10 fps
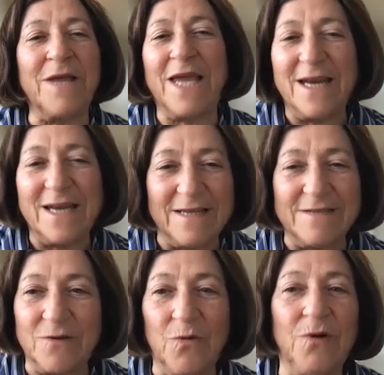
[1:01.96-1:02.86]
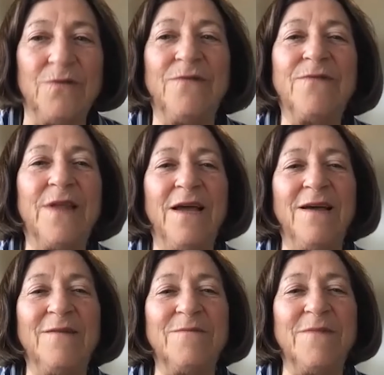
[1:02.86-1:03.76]
the Kennedy School
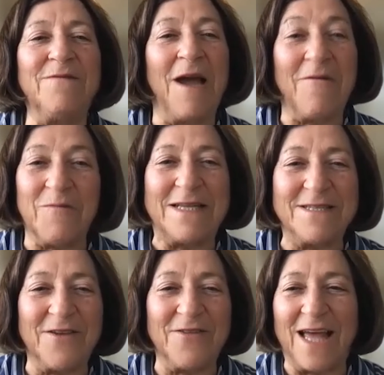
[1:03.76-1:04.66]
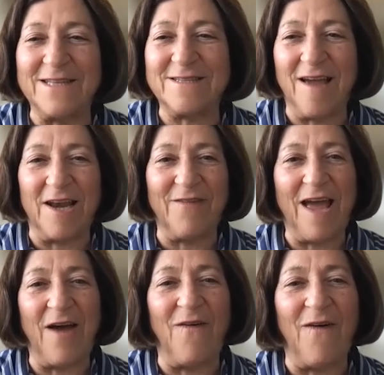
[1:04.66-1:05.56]
of Government. So that's kind of
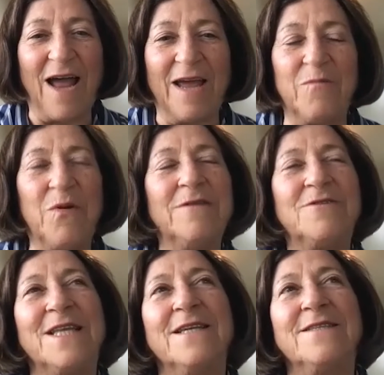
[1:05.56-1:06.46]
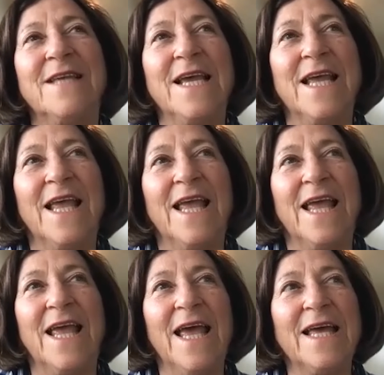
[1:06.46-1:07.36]
how I approach this. Mm-hmm.
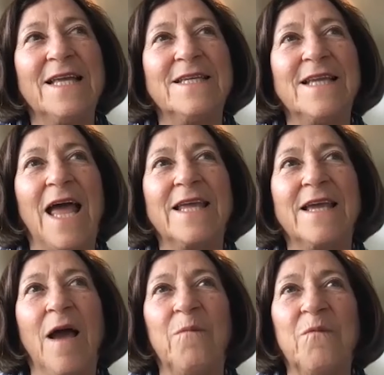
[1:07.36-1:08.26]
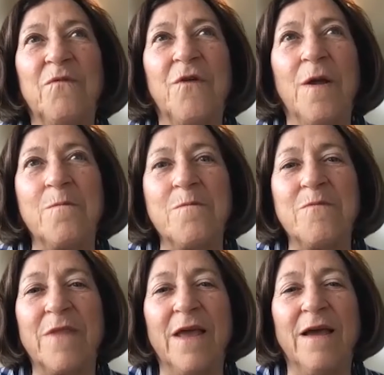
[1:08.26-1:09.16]
And I come
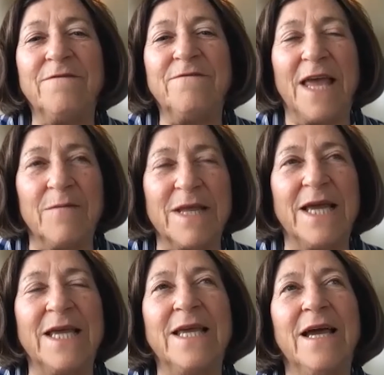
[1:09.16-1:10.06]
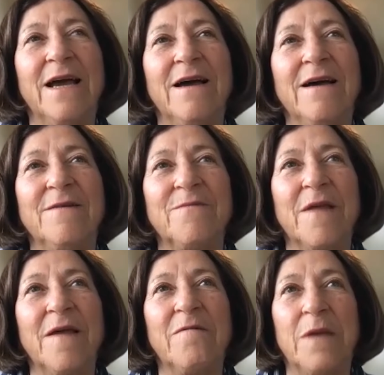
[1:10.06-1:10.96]
from a family
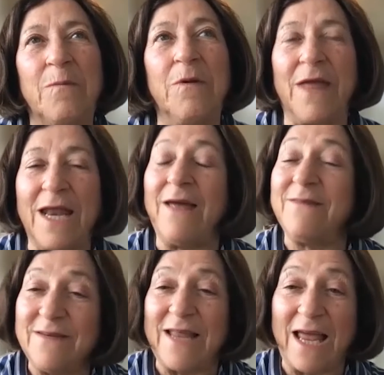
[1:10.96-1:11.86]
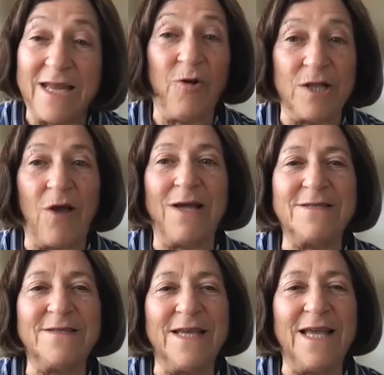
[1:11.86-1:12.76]
of people that had hearing
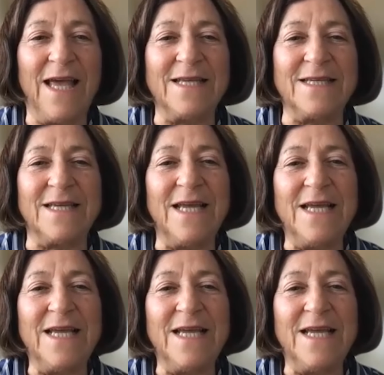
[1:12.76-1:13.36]
loss. And